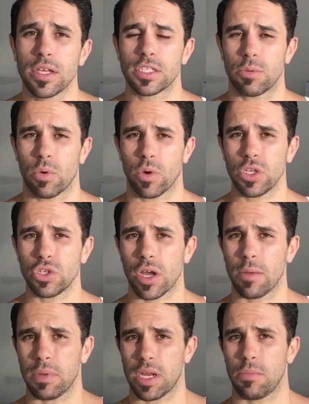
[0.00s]
So we want to try
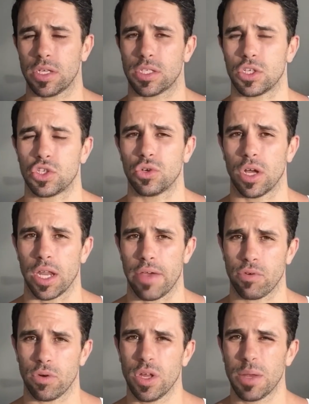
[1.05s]
to minimize the sugar
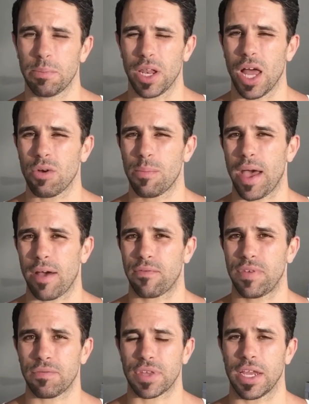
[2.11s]
level below about
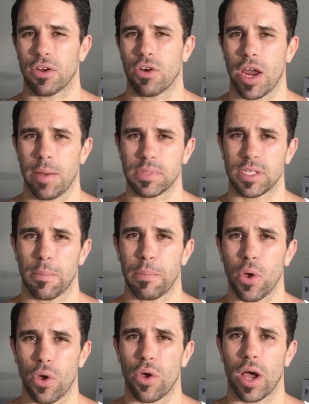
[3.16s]
15 grams
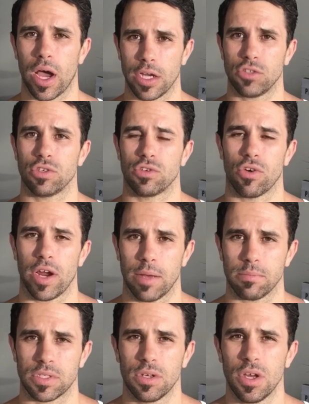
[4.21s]
per 100
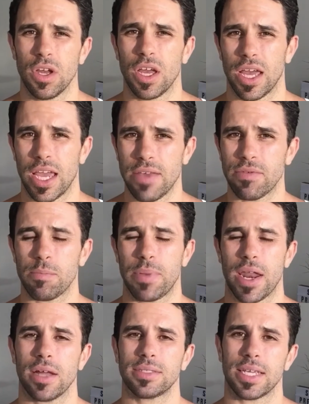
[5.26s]
grams. Even
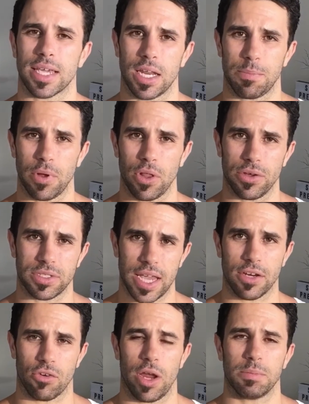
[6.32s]
better to get it below
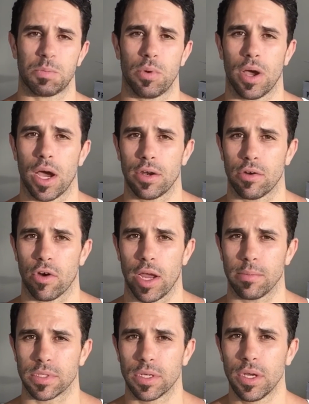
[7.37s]
10 grams per 100
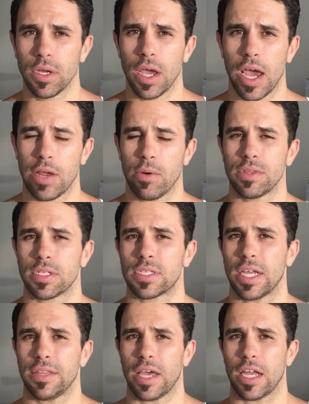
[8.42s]
grams. Anyone that's
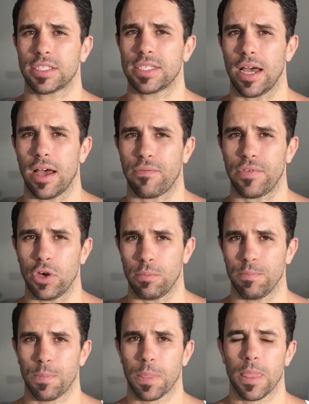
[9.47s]
seen that
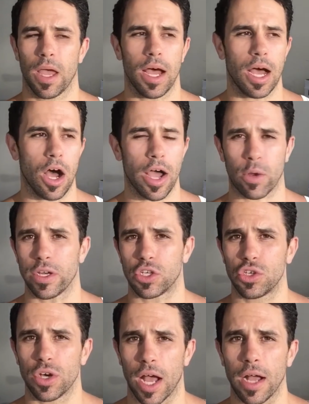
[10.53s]
film, I Quit
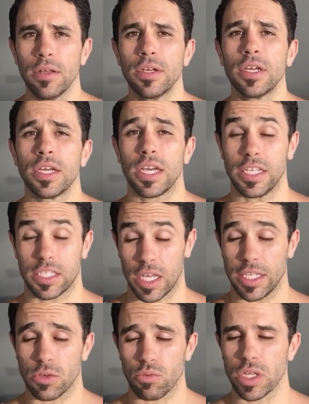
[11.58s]
Sugar,
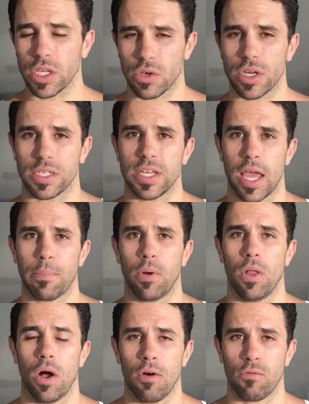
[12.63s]
it's a really good
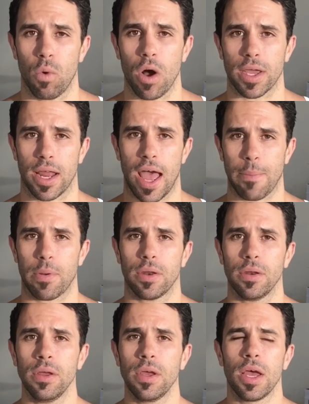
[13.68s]
example of what can
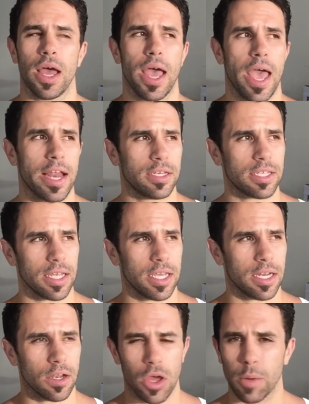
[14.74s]
happen. And
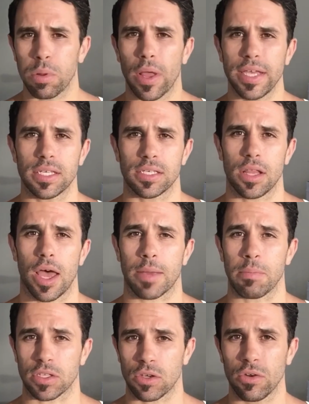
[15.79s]
in a lot of places like
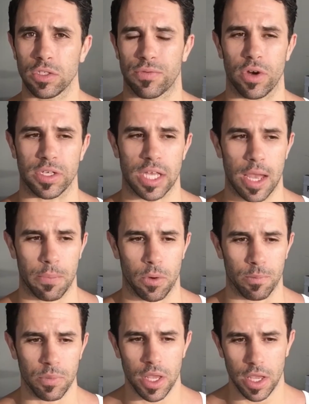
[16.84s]
McDonald's, for
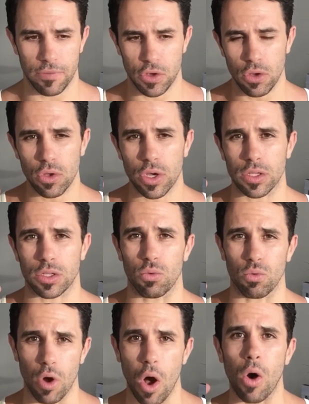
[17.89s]
example, if you look at the
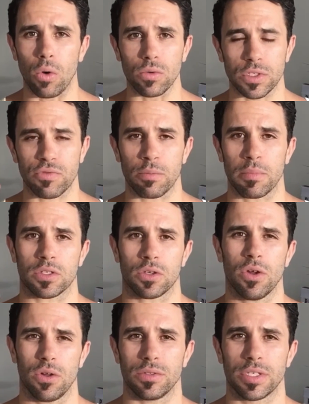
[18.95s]
rolls from
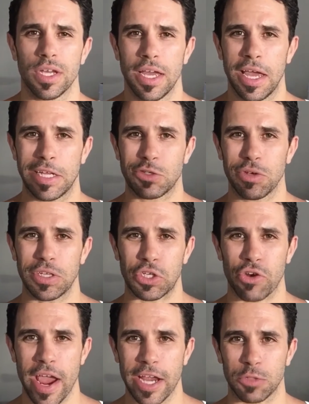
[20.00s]
McDonald's, it's really
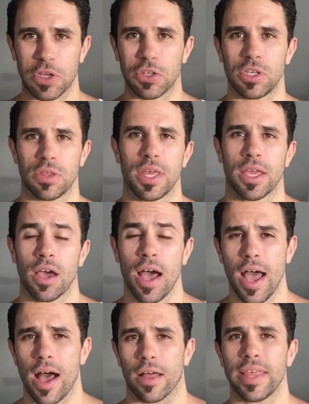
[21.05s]
strange because you think,
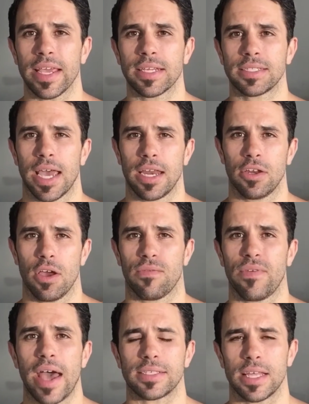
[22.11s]
they contain no
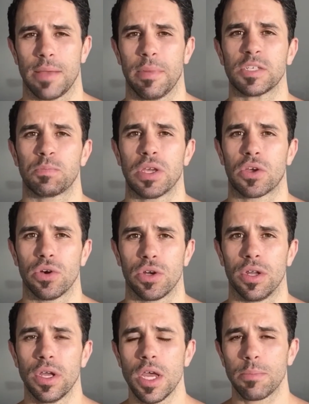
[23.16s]
fat, so they must be
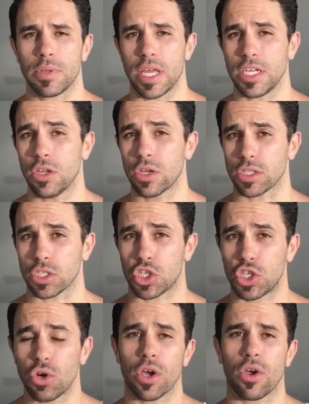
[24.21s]
good. But then you look at the
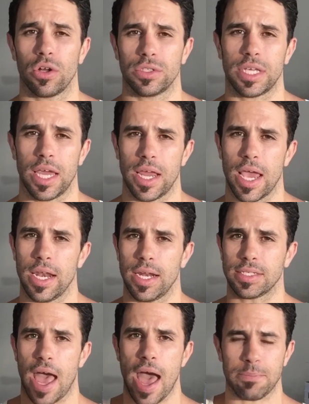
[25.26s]
sugar content and it
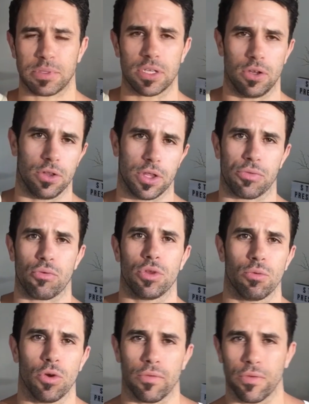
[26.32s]
is absolutely through the
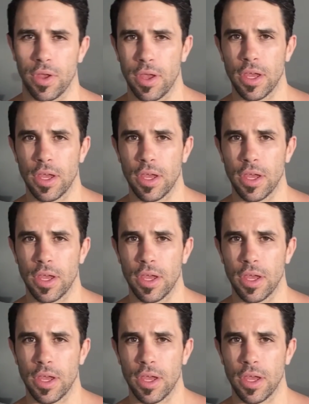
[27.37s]
roof.